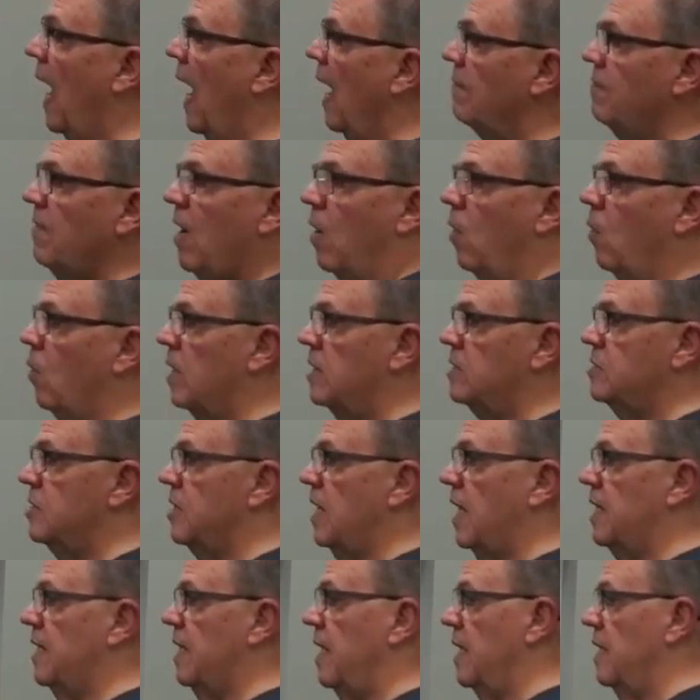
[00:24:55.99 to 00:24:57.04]
I've always
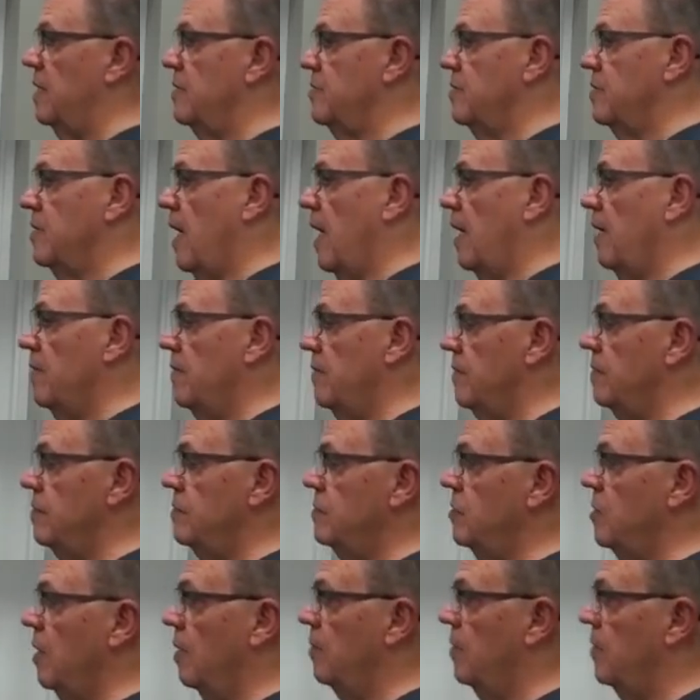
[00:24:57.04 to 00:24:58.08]
said this, and I,
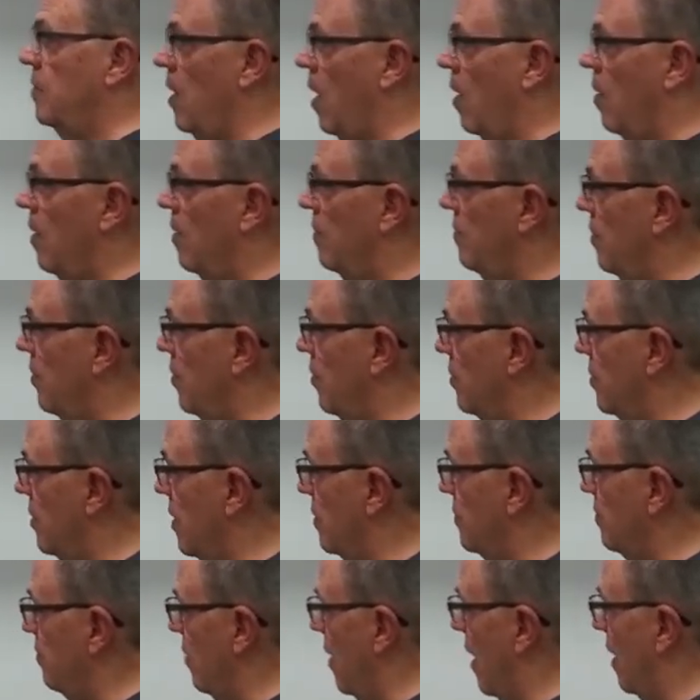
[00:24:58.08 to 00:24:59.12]
some of y'all have heard
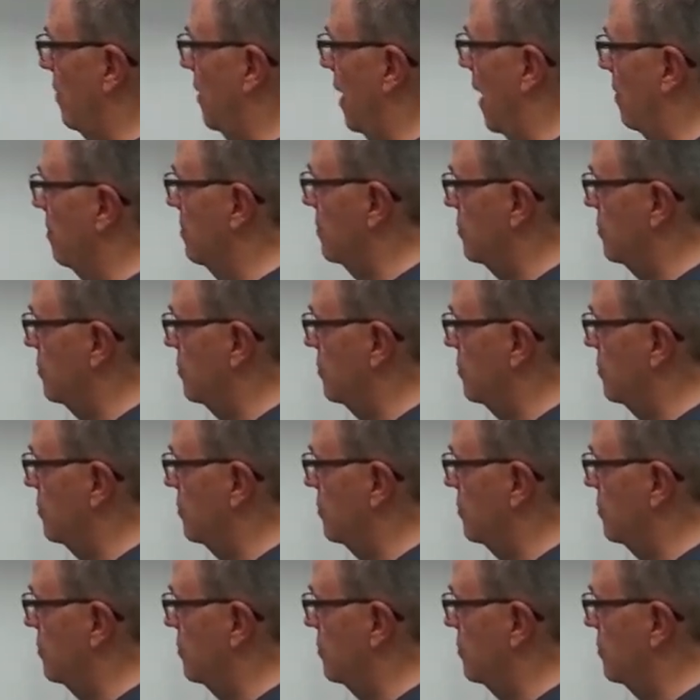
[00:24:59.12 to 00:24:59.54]
this probably,